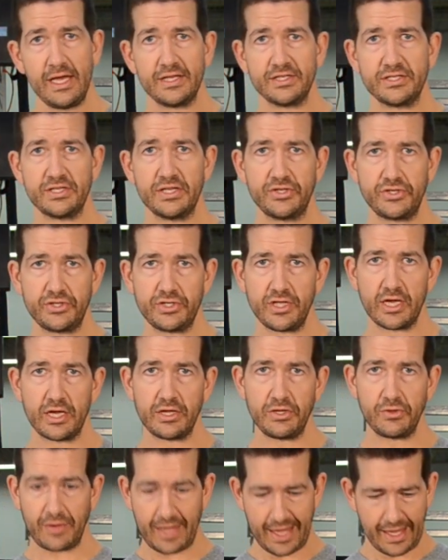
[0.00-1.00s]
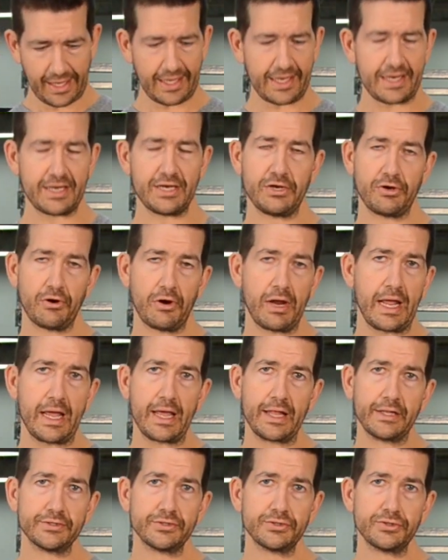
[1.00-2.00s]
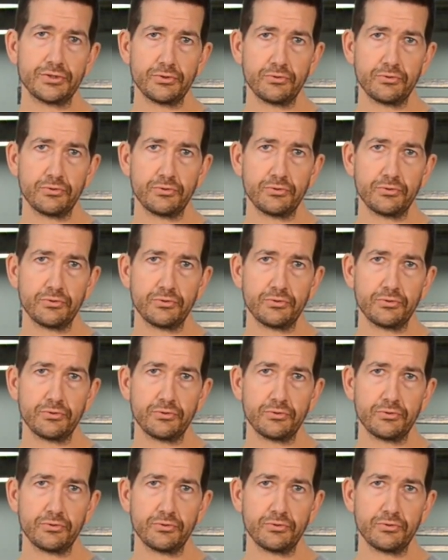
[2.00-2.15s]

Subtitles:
is that you can't get it in your hands